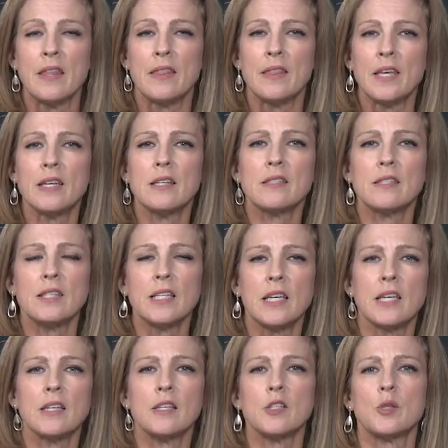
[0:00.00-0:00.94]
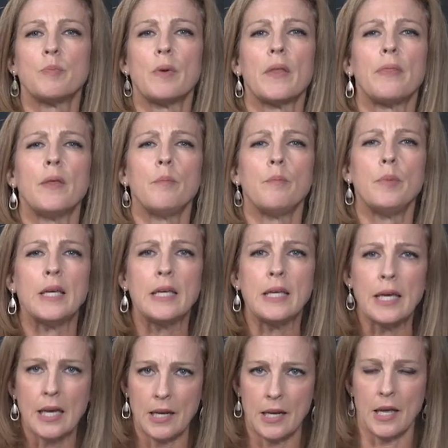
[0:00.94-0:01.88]
This is but the
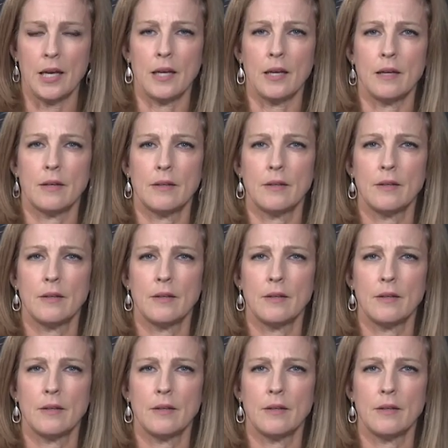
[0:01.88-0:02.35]
beginning